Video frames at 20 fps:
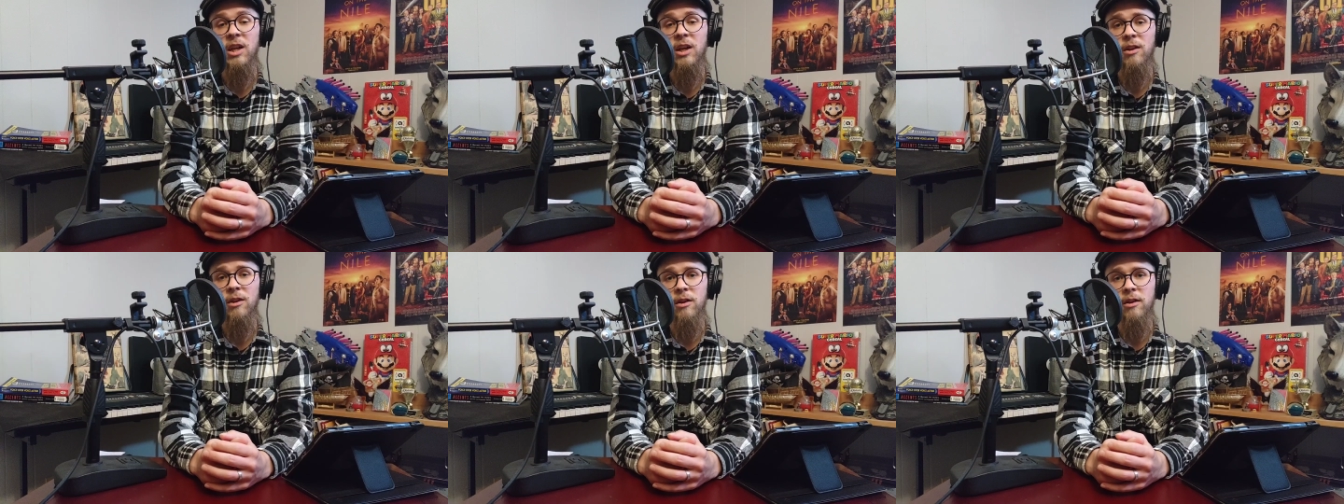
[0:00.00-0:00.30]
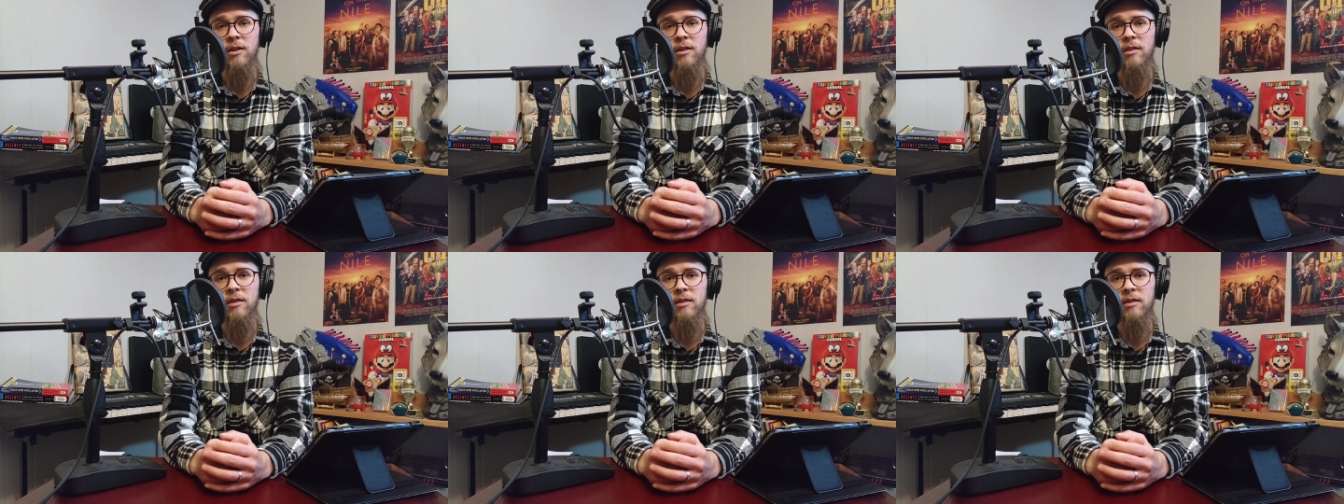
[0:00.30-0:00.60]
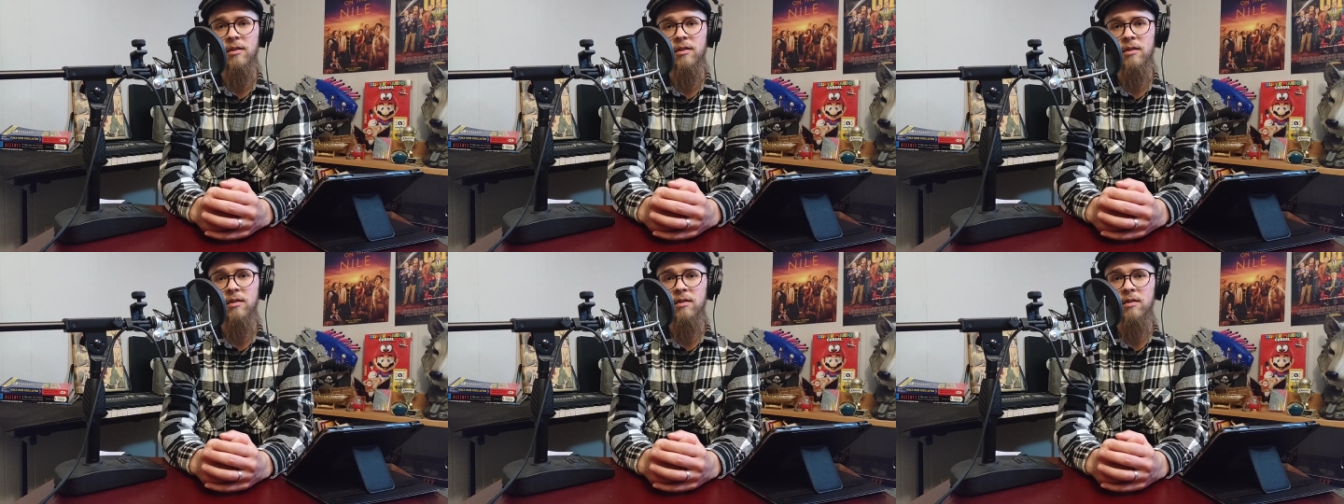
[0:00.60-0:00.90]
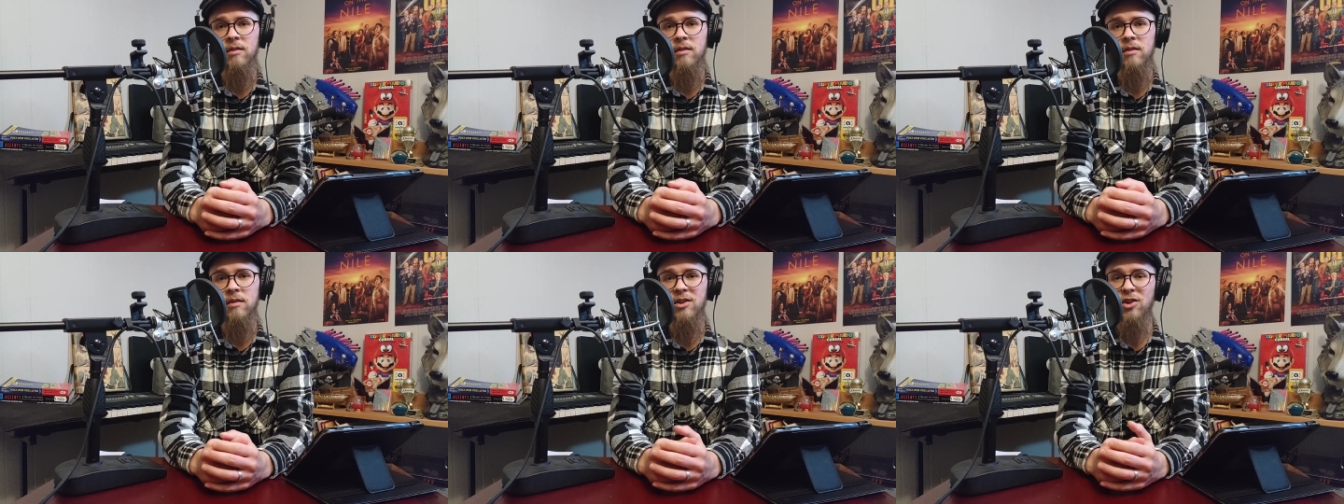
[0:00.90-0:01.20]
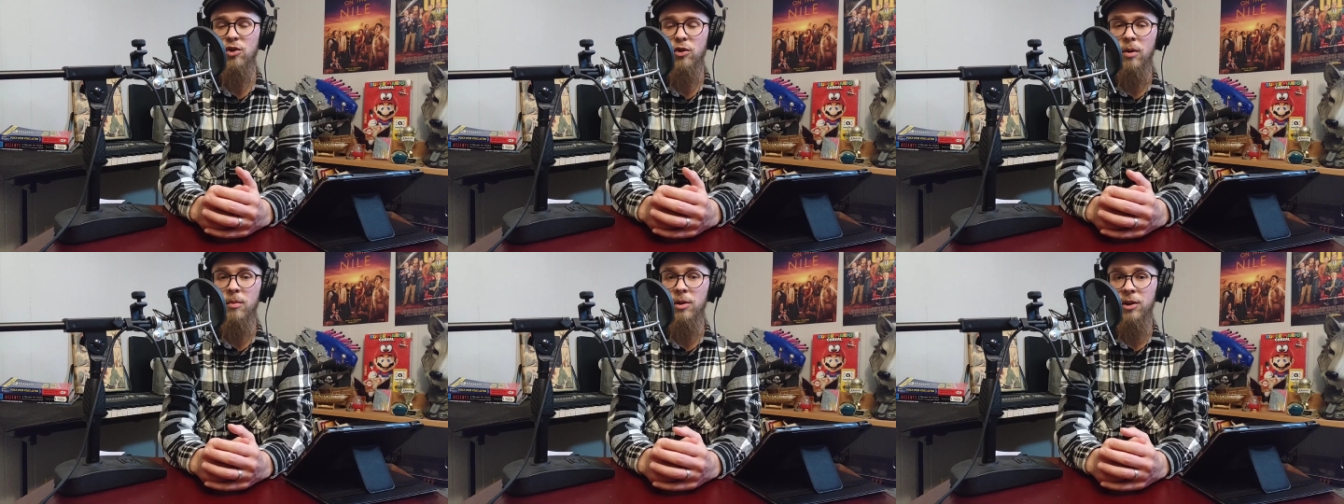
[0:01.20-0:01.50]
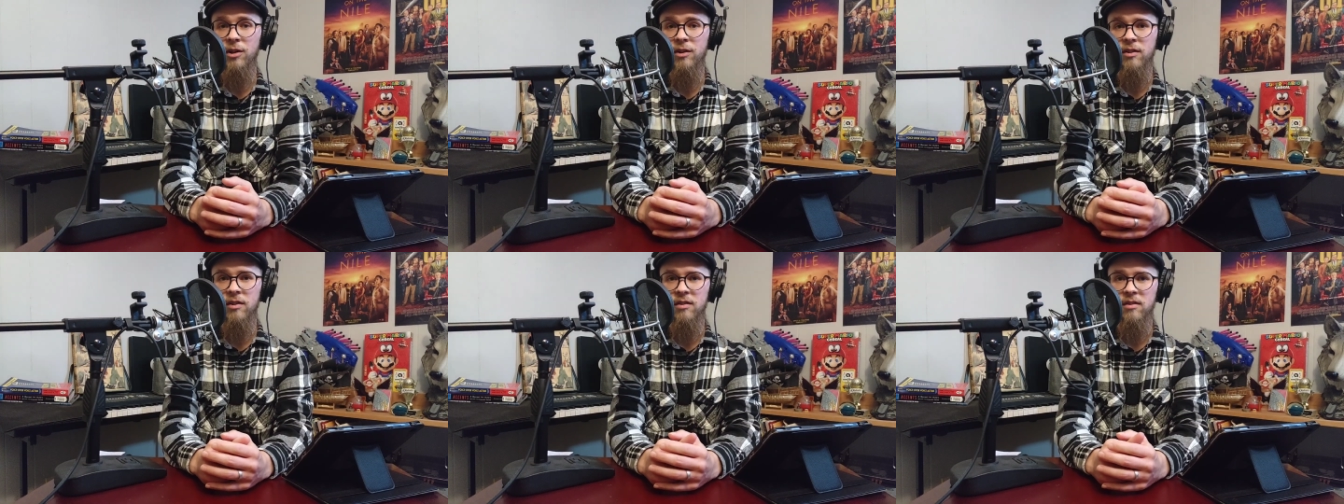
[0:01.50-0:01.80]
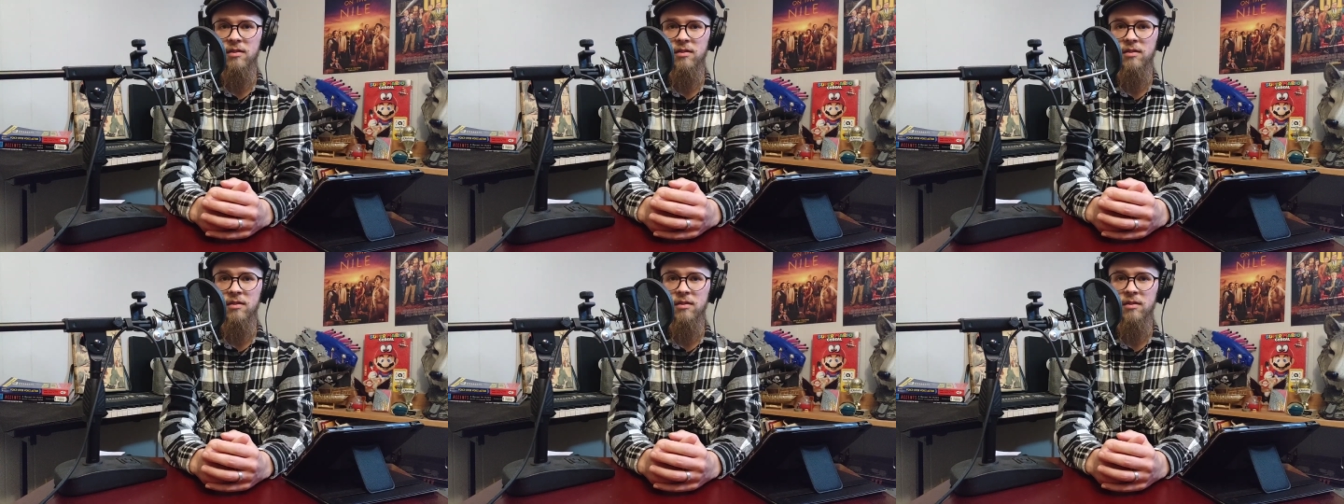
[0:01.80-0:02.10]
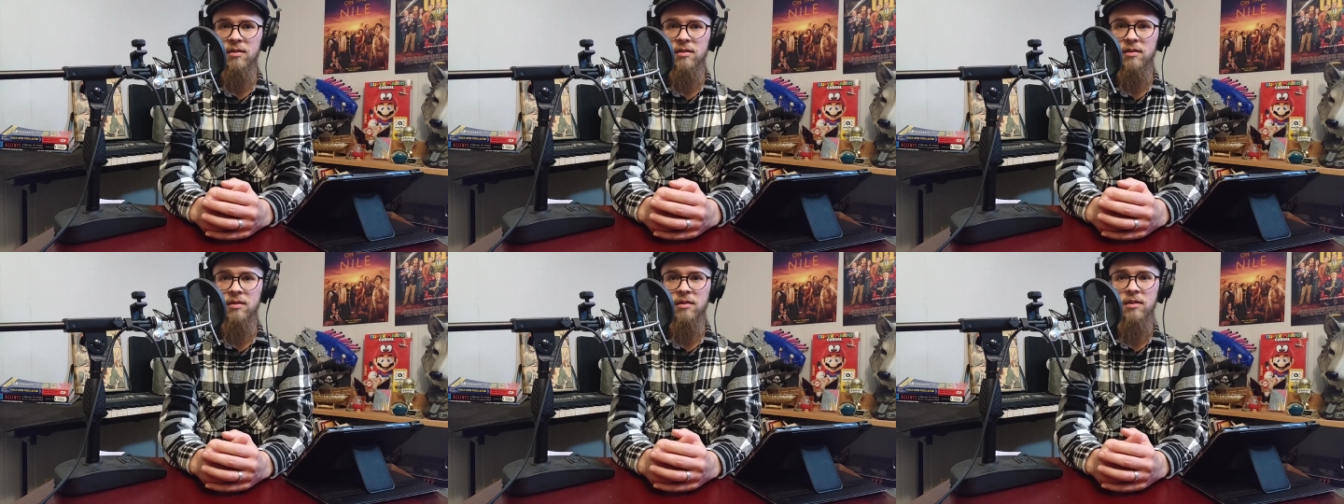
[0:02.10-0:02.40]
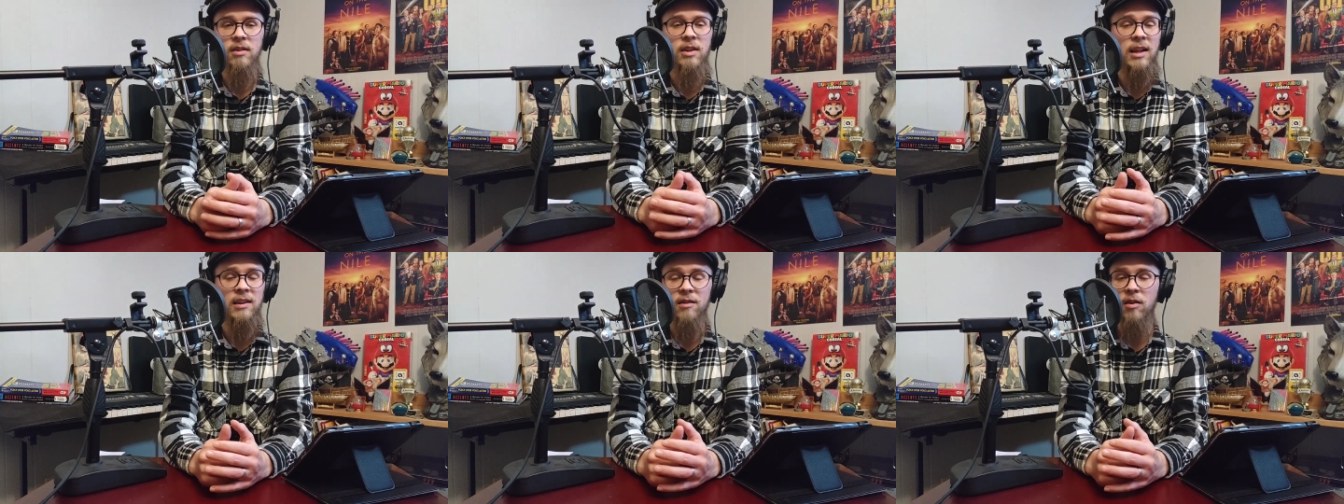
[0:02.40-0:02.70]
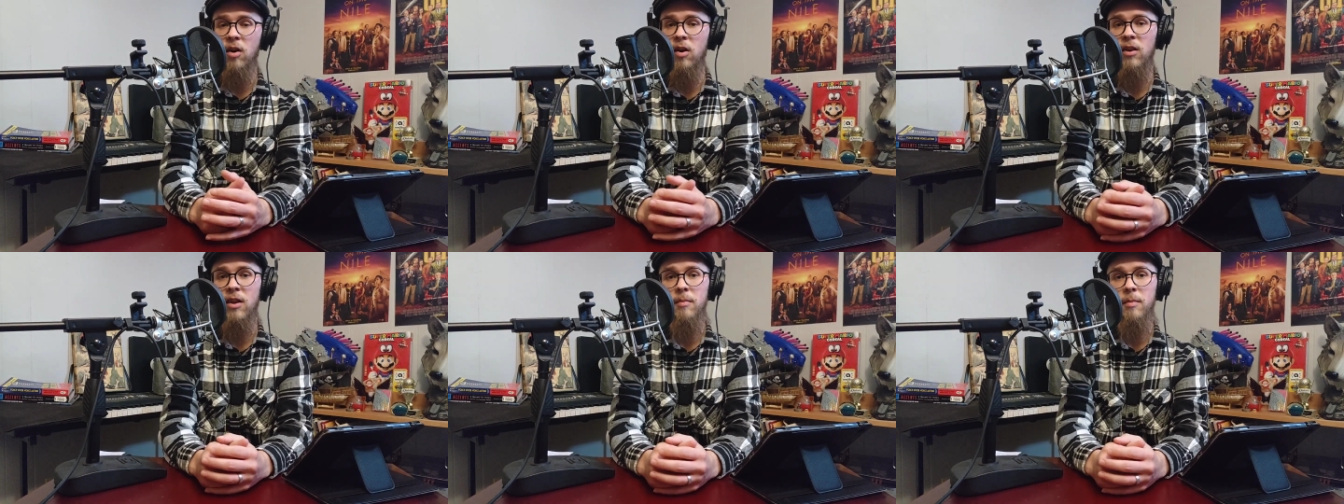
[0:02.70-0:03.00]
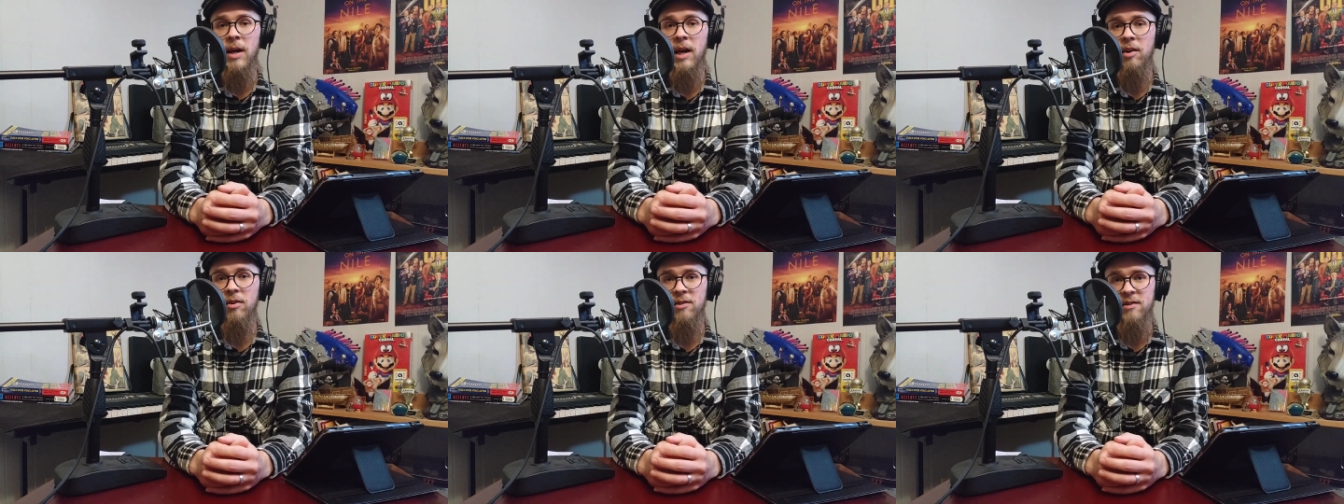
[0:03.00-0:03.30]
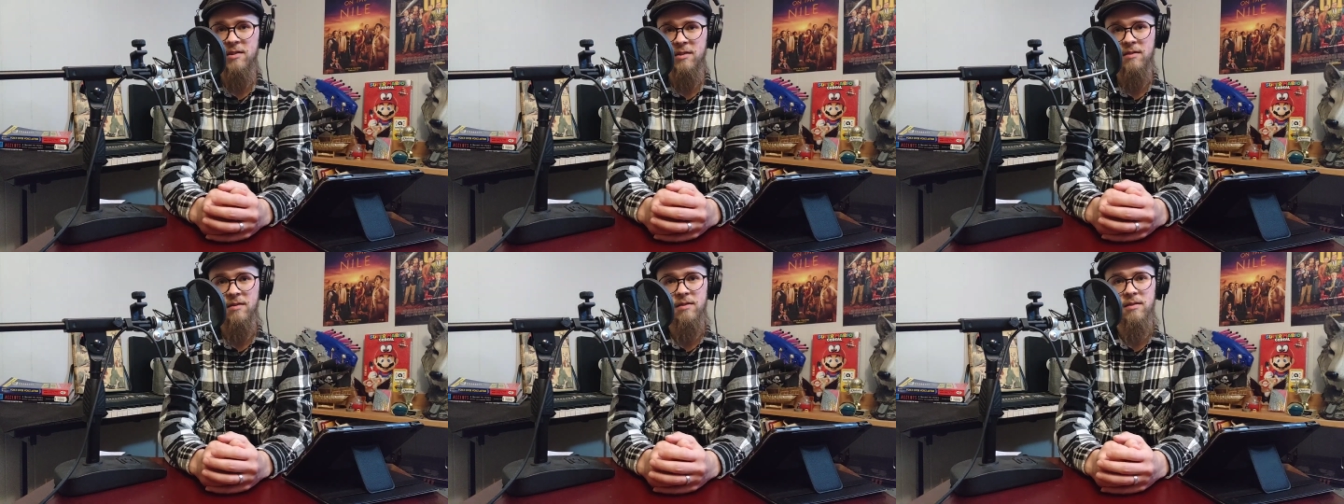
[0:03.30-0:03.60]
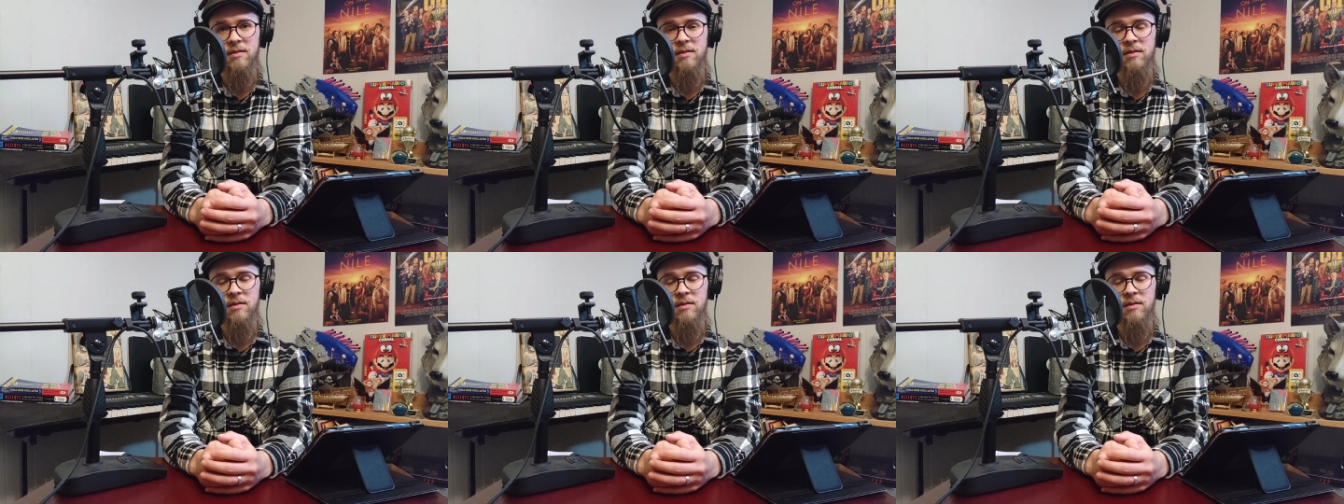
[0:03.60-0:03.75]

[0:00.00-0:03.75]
Killer, criminal, that's all that matters.